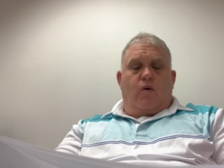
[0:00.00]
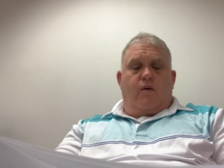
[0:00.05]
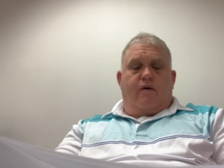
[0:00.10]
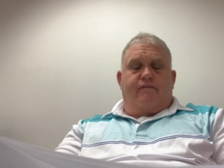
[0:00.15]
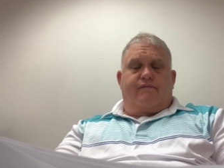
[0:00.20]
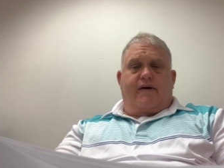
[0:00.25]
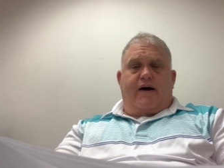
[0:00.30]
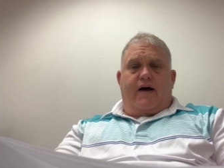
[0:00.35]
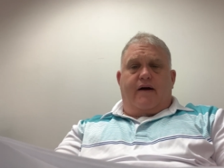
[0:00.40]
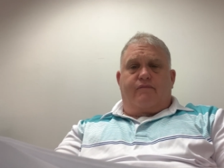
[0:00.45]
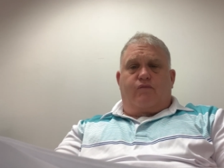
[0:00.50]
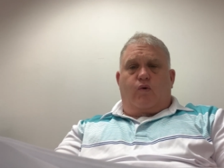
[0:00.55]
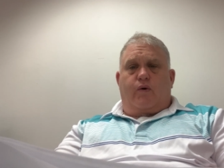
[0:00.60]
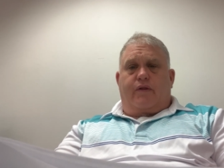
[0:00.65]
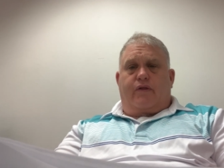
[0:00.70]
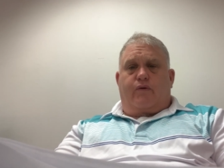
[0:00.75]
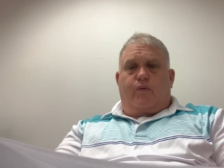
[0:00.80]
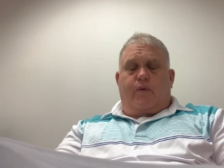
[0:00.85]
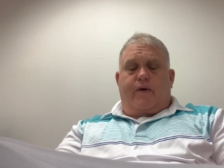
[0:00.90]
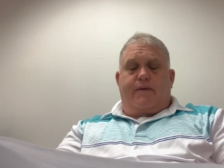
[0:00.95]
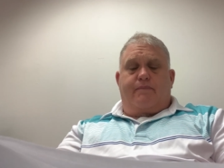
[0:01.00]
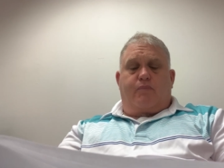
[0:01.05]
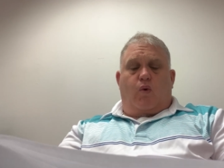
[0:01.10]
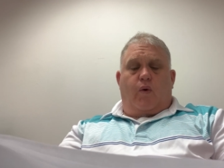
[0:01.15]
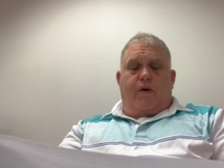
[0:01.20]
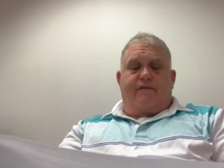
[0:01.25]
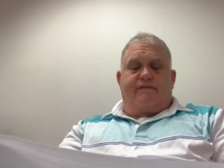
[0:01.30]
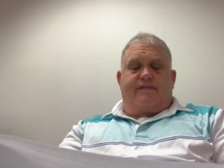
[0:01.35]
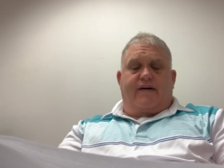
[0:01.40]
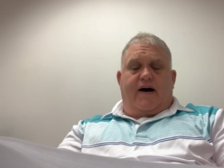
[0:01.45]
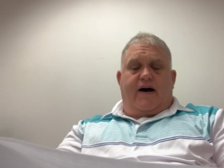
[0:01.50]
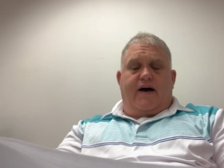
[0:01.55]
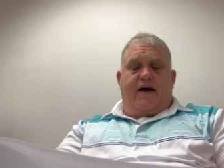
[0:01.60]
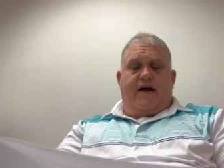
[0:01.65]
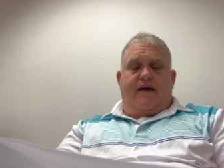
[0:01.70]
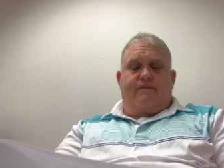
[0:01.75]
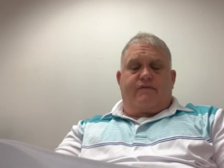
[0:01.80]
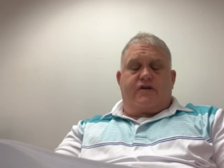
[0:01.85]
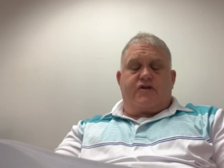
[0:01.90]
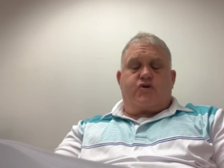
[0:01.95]

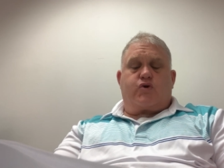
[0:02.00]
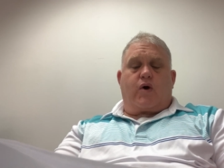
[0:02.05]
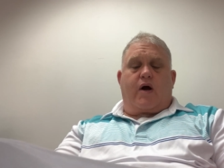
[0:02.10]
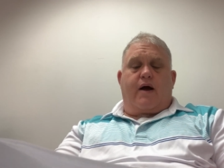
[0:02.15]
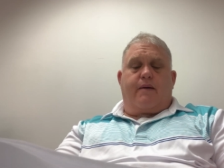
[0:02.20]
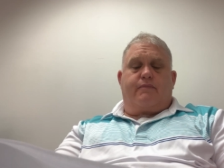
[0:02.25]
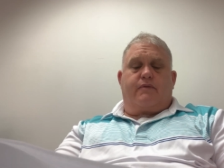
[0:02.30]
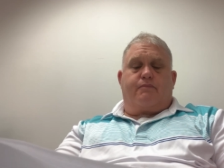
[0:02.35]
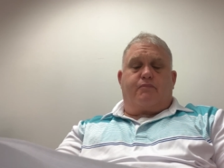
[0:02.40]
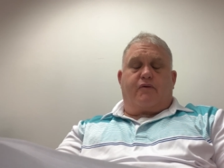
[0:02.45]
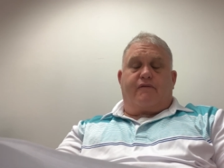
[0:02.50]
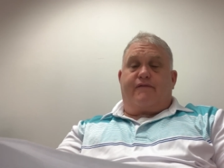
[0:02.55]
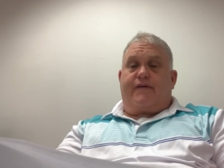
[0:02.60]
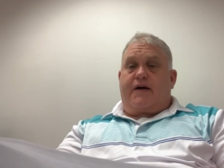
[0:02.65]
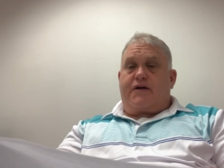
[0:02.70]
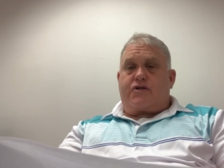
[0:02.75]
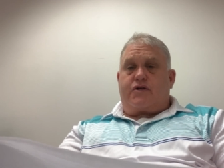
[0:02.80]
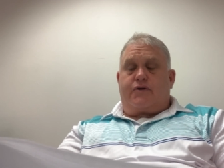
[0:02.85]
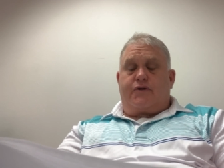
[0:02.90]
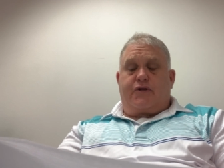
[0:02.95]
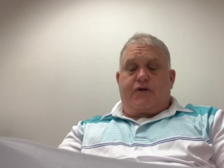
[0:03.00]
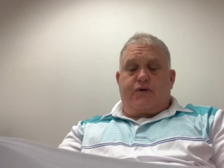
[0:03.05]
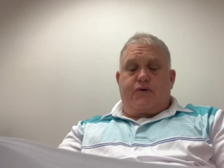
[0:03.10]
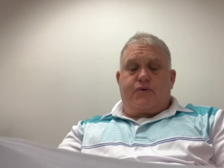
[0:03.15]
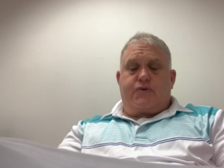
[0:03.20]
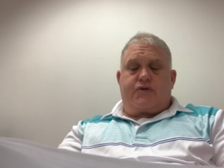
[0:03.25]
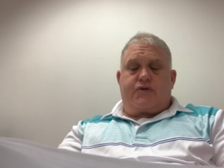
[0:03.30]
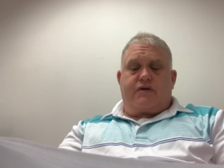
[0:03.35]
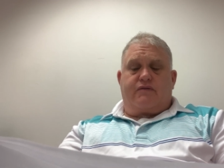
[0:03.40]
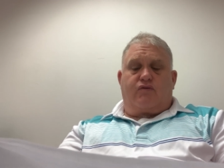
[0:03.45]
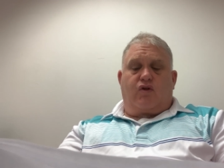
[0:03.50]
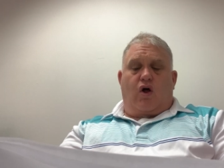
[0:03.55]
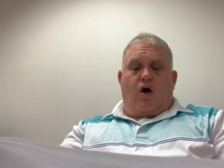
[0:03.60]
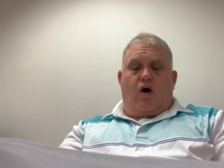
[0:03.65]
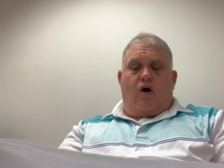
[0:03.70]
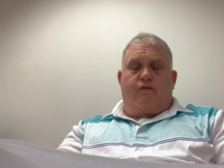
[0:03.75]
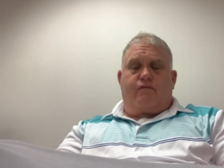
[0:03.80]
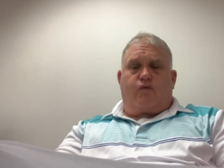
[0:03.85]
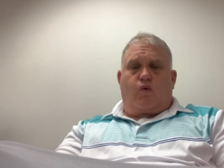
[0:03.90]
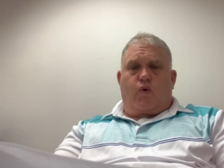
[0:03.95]
513.5, describe the professional use of
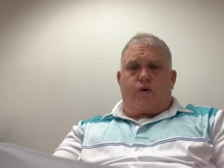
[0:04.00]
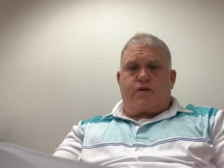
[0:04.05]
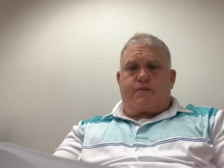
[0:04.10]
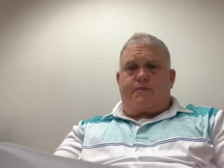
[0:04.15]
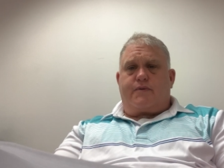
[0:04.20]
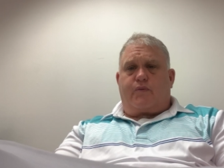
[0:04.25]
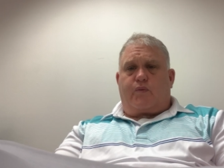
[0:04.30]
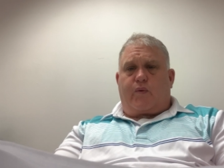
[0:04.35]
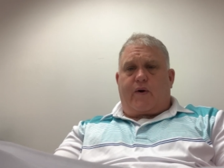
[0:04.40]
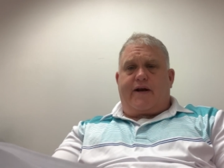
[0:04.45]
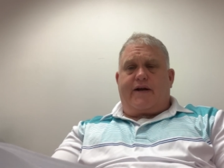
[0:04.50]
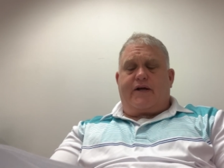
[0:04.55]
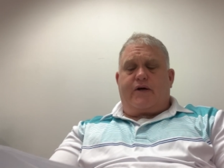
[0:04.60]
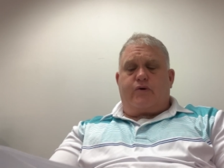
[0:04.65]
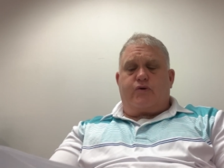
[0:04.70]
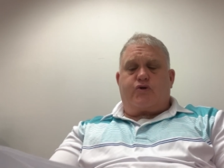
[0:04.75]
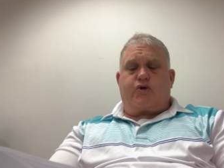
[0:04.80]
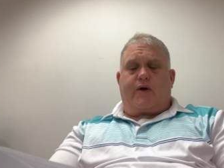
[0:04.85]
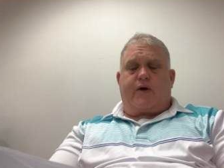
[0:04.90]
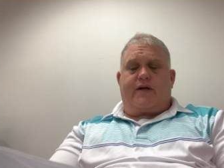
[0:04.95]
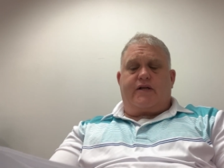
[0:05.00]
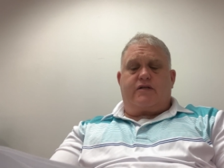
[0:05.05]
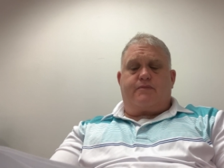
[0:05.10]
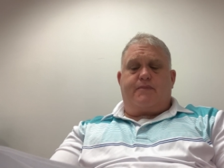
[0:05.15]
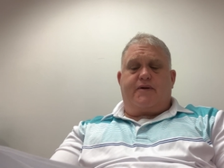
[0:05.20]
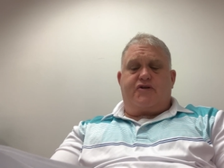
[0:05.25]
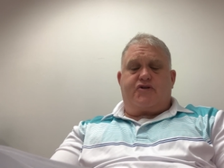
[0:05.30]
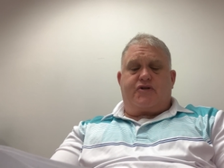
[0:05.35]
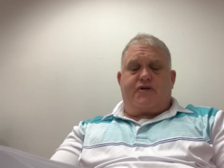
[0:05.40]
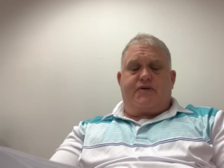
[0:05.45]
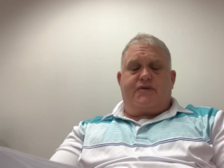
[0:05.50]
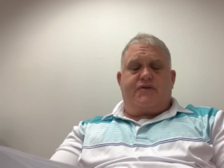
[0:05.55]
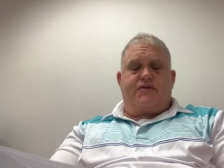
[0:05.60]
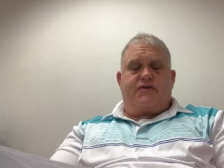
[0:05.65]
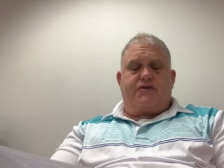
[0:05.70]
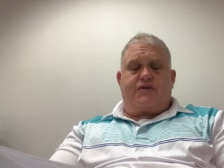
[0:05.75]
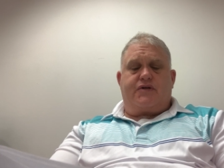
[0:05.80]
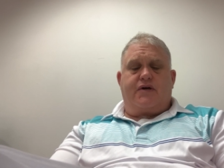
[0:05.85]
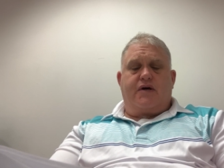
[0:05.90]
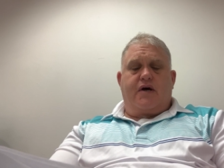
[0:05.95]
law enforcement radio
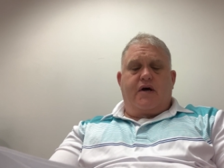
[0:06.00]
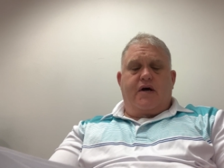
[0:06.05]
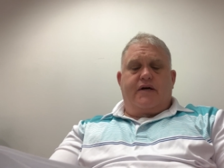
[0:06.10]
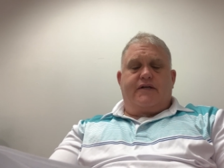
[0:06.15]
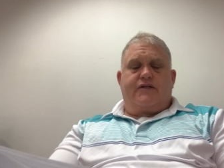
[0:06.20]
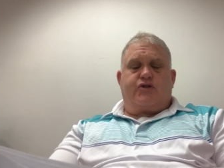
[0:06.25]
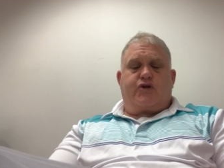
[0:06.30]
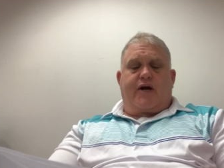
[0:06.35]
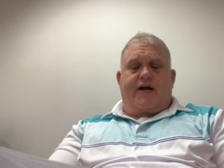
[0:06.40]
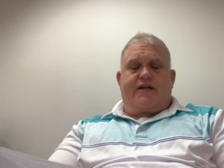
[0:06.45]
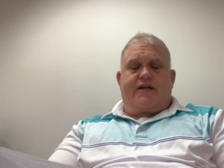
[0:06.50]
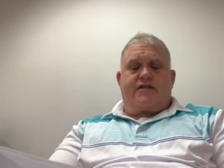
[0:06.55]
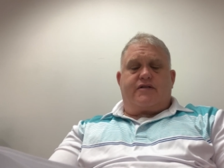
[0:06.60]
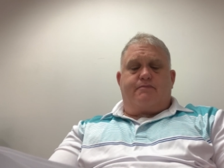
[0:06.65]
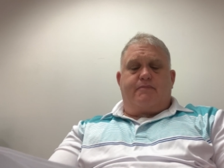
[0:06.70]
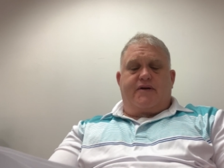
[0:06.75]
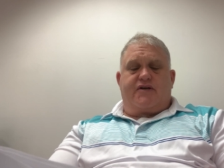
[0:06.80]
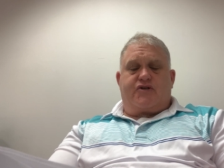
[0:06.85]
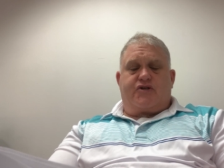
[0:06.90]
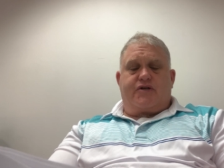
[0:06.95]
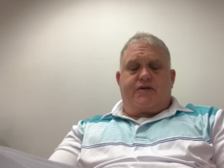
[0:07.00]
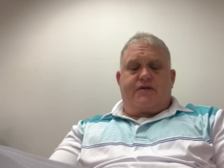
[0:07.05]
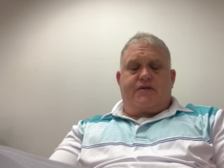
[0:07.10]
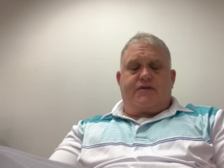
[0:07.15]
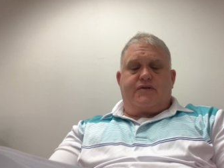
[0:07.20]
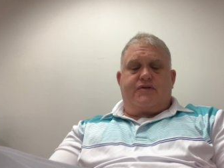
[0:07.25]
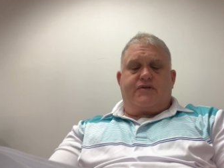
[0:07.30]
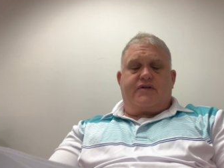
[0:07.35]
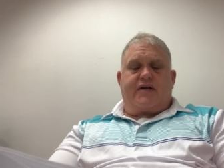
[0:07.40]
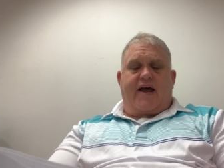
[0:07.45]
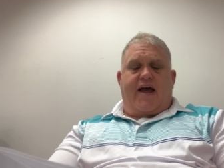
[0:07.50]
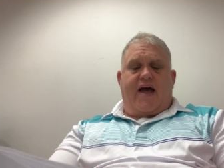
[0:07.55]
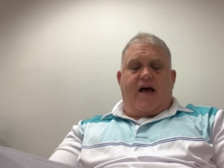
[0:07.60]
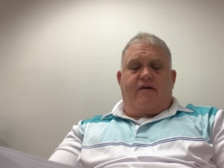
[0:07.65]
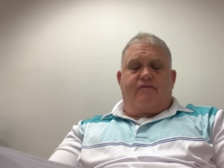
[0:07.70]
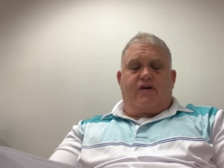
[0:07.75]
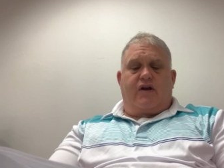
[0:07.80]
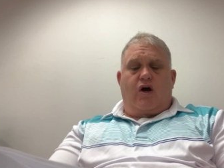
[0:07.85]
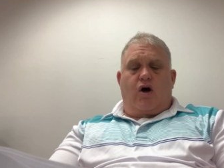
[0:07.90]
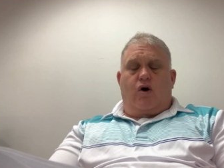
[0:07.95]
transmissions. Transmissions
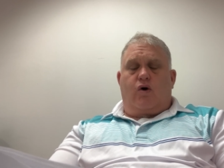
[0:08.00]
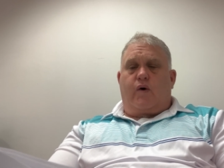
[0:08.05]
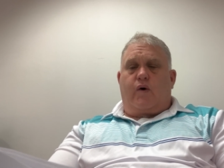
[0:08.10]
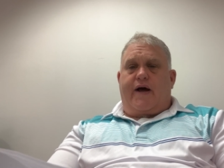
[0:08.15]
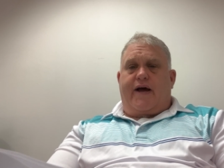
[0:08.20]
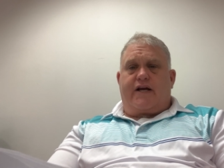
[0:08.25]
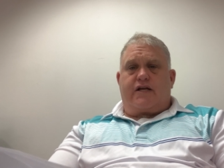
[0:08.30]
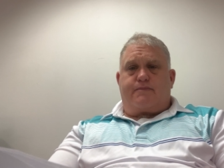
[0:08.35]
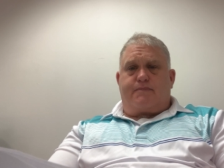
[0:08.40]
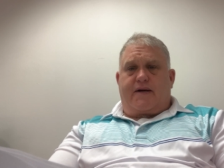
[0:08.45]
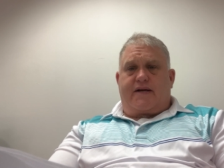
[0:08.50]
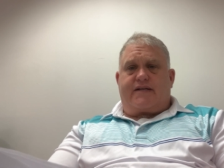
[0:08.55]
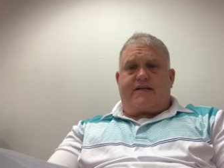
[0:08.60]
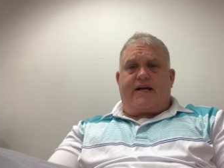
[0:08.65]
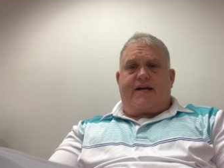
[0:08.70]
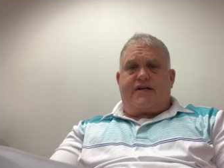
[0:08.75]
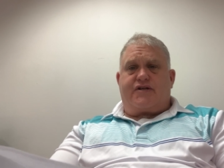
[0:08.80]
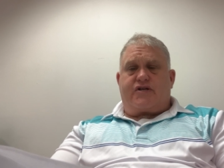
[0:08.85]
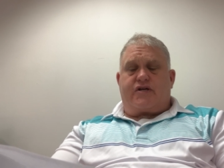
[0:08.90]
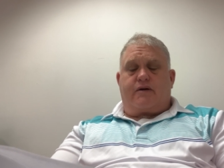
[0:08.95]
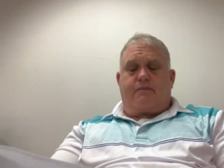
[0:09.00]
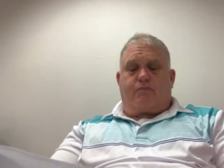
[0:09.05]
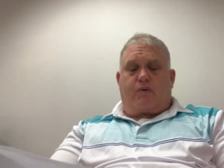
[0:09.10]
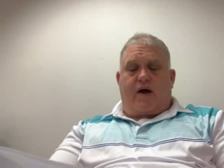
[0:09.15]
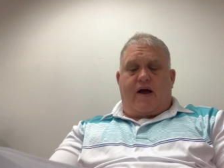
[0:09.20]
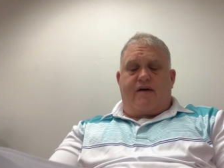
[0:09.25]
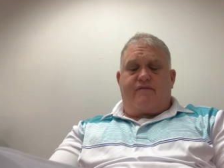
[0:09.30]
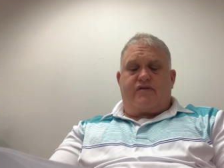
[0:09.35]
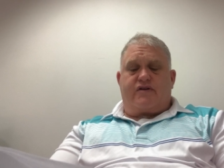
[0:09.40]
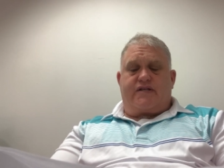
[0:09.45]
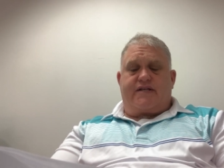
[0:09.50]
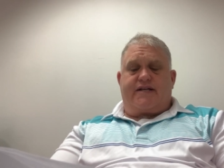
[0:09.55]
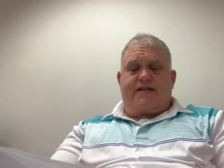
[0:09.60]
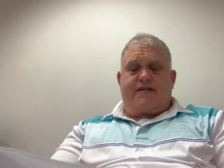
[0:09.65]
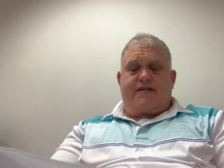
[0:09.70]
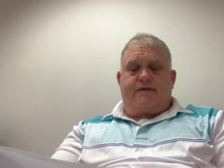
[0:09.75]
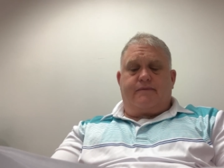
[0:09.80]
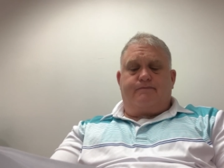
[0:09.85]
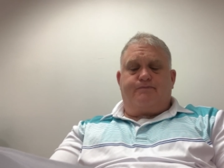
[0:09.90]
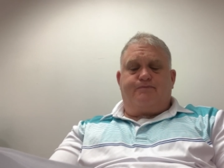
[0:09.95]
have no expectation of privacy,